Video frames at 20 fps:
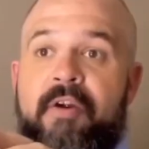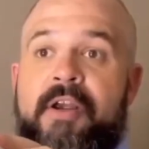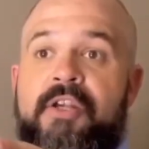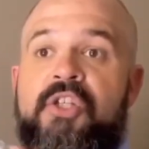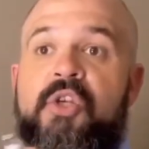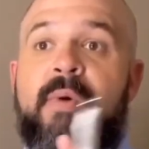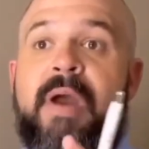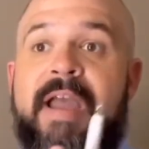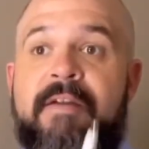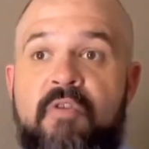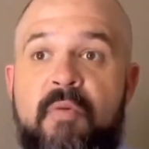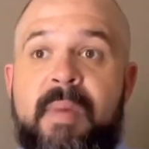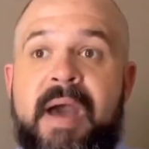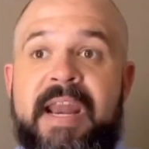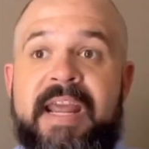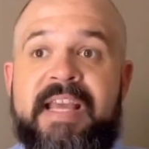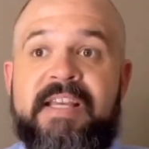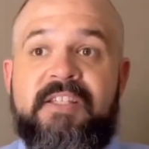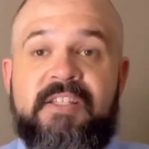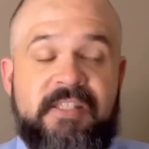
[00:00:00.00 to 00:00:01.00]
So everybody
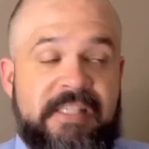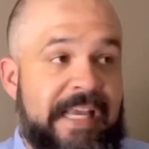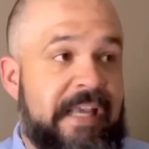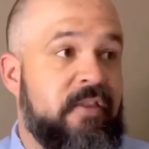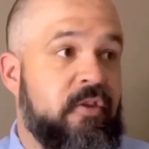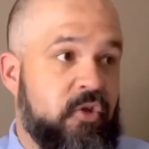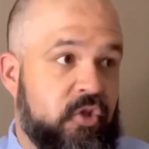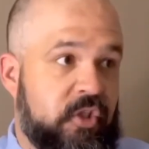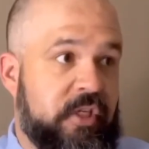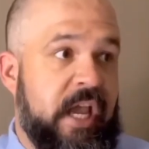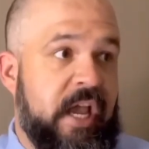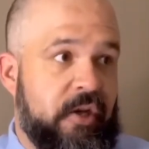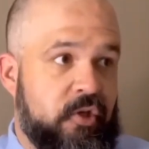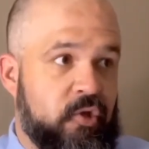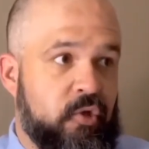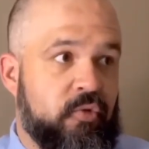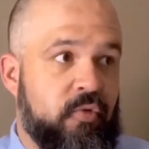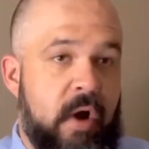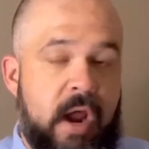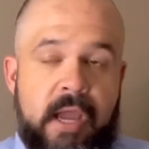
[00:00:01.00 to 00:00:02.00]
has seen their schedules,
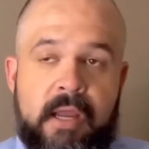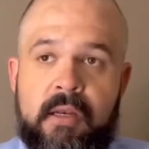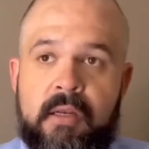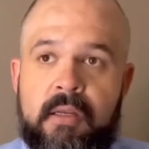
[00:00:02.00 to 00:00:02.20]
right?